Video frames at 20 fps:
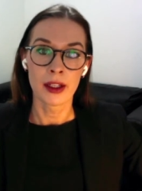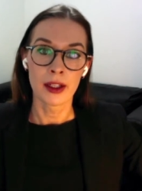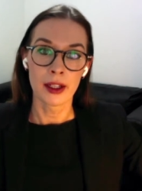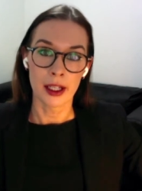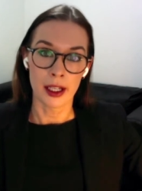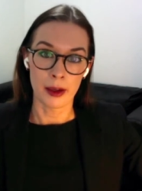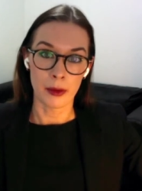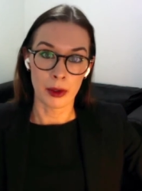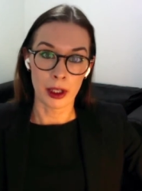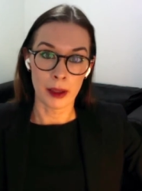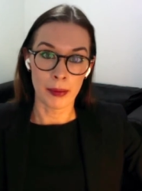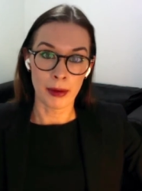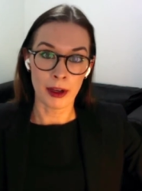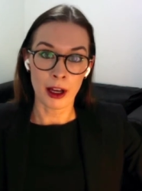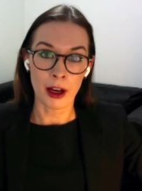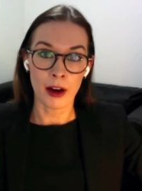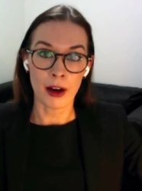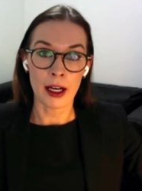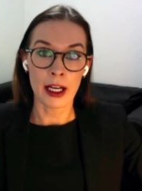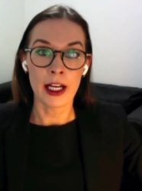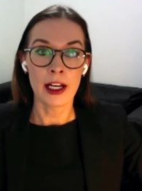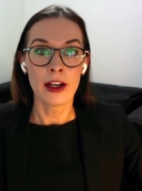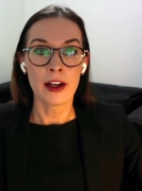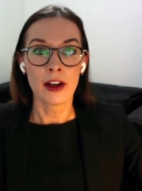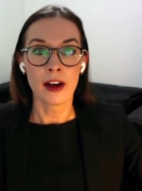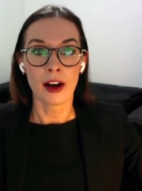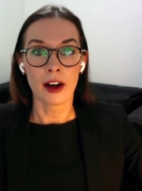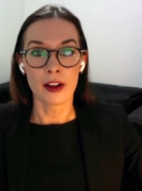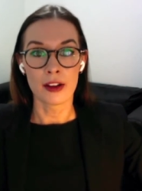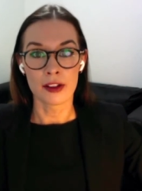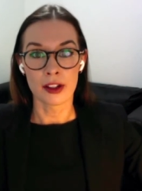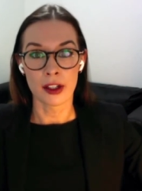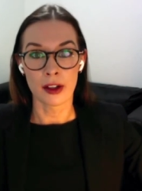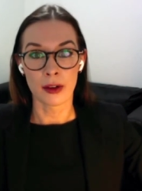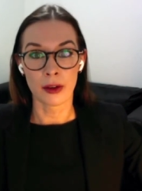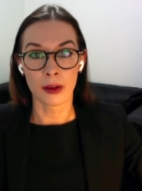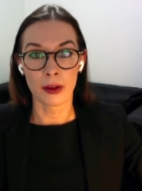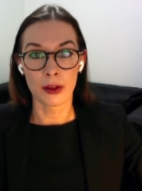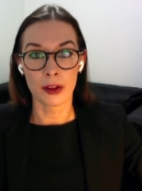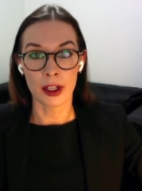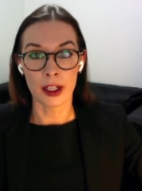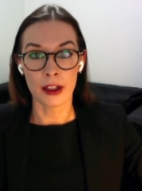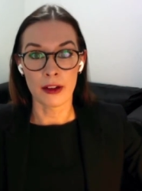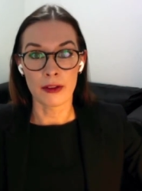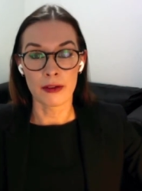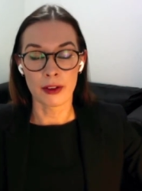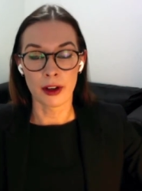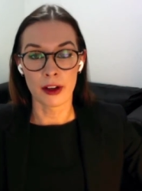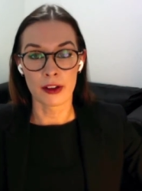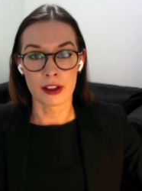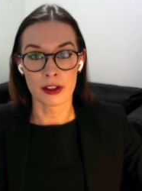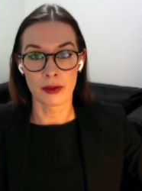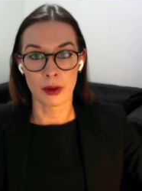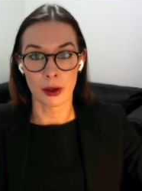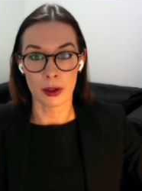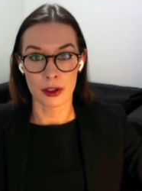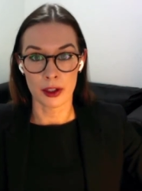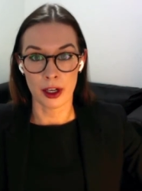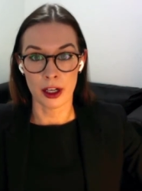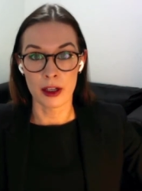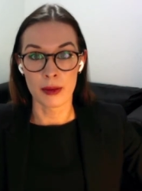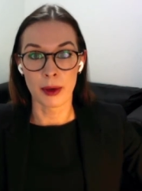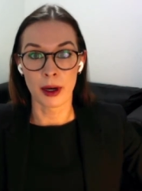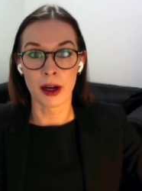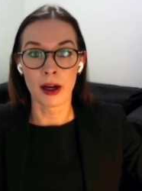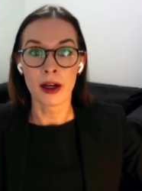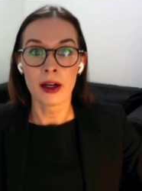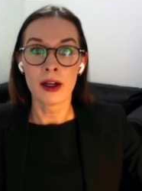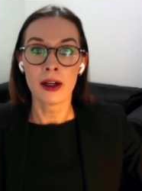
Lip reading: It will apply until the 1st of October,